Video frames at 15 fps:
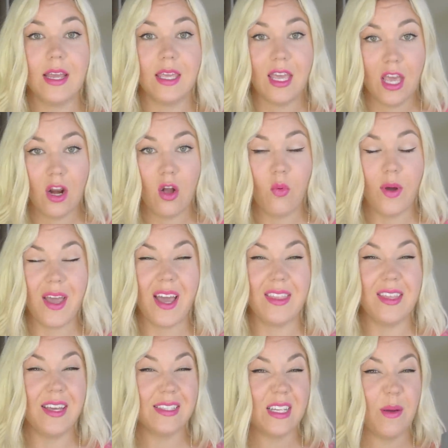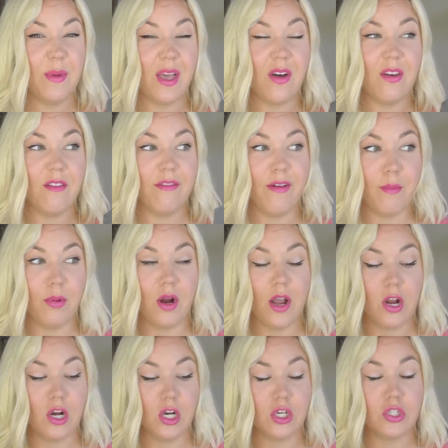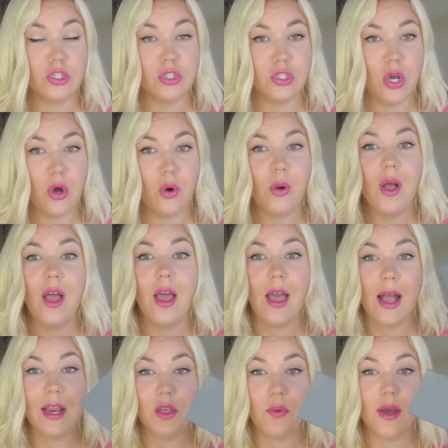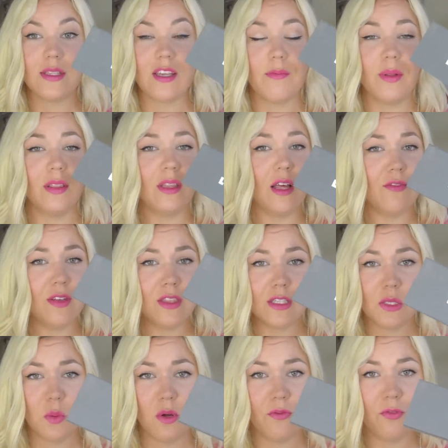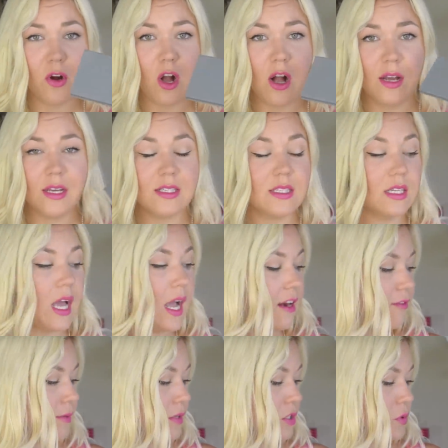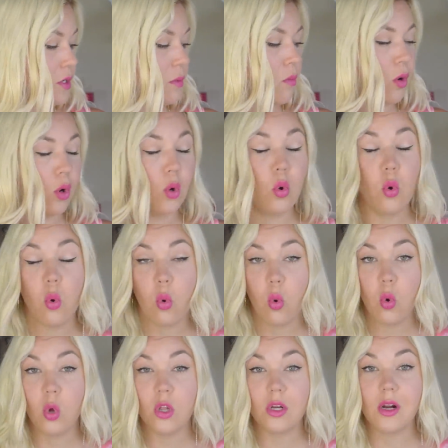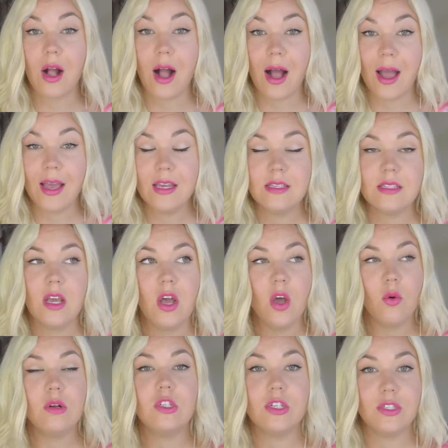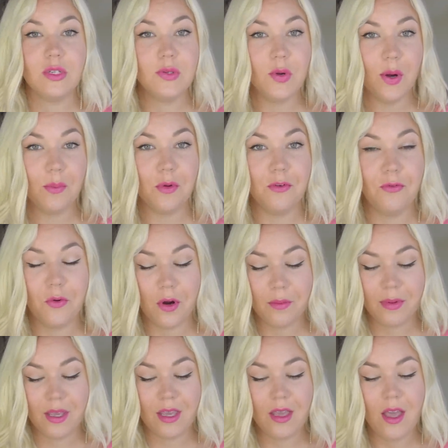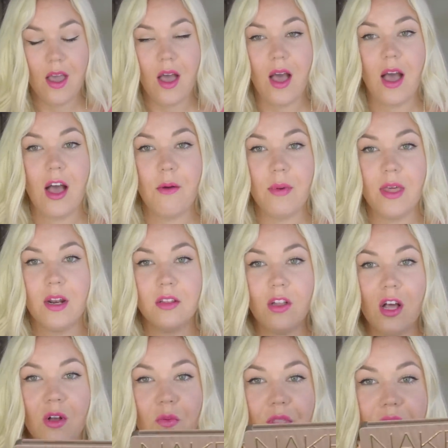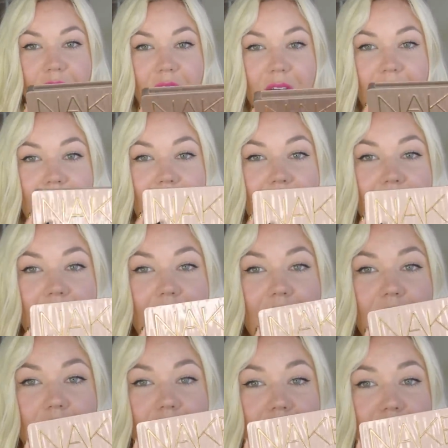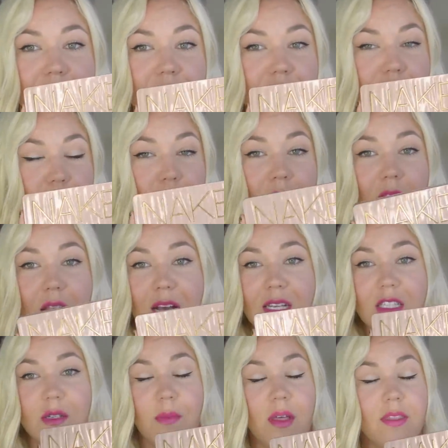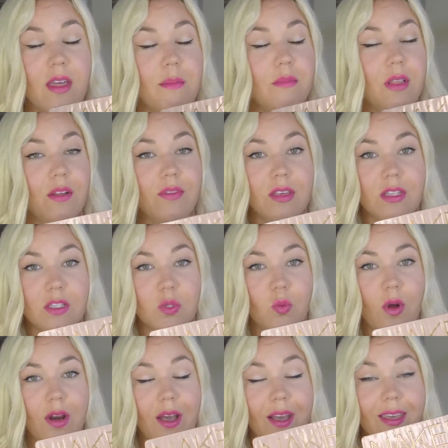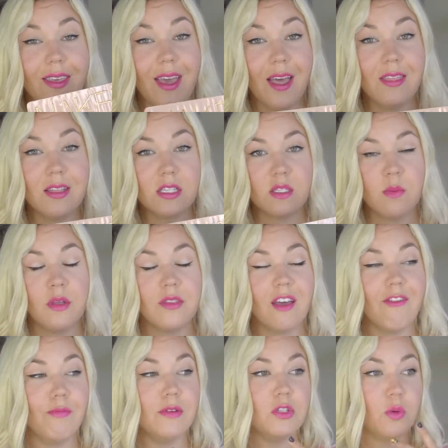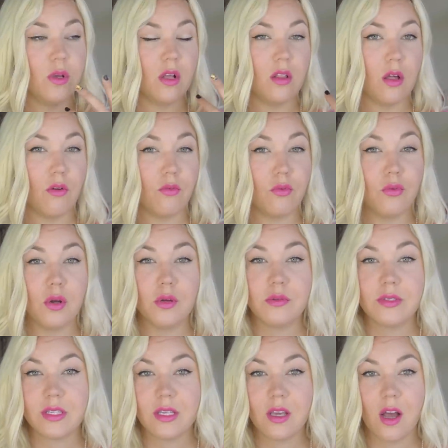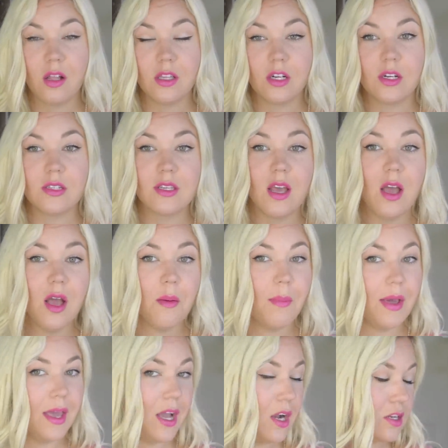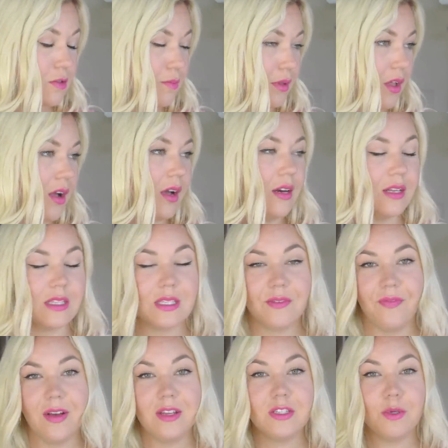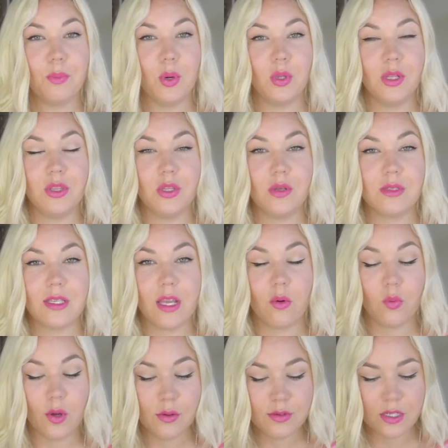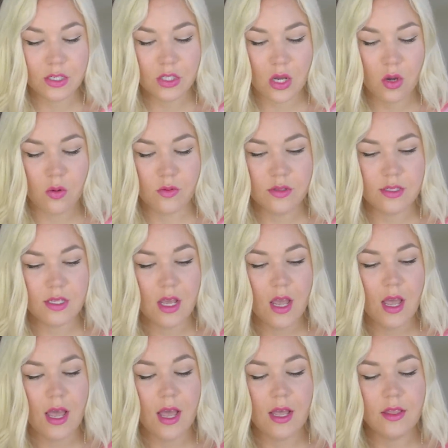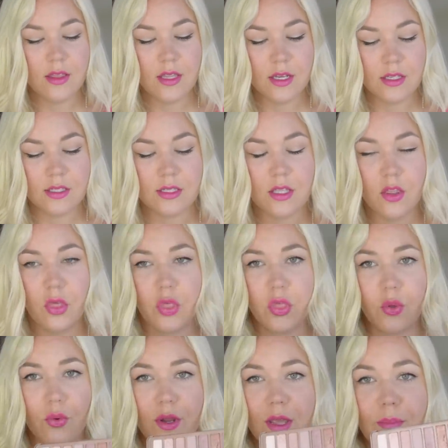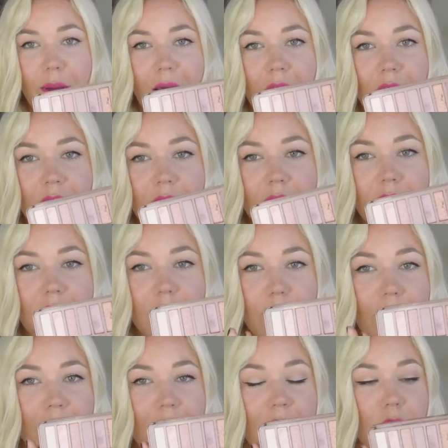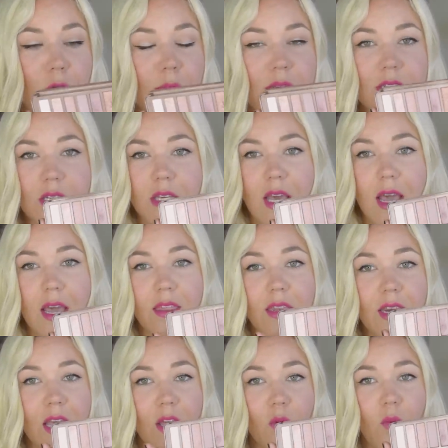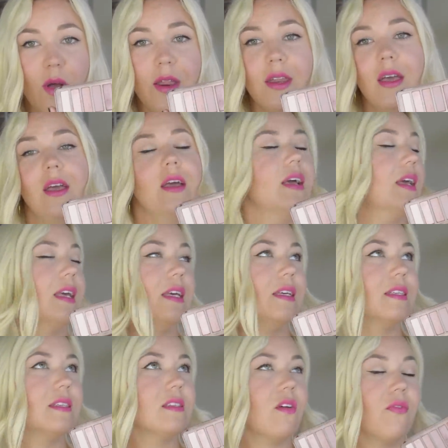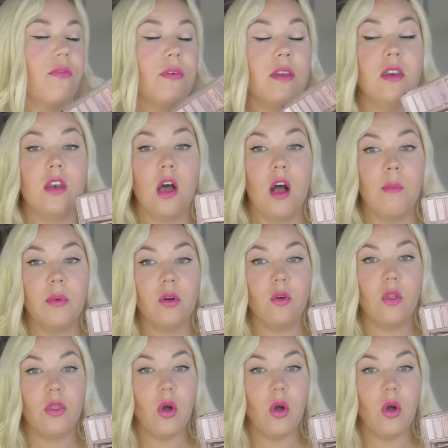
Cannot wait. I think it's coming out in November, I heard. So anyways, I've been loving this one for August. Kind of been doing more cooler eyes which isn't normal for me. Um, and along with that, I loved this one last month. I'm loving this one again this month. I've been doing a lot of rosy colors. My hair is blonde. It's fun to pull in those like rosy tones. And this 3 palette by Urban Decay, the Naked one, is phenomenal.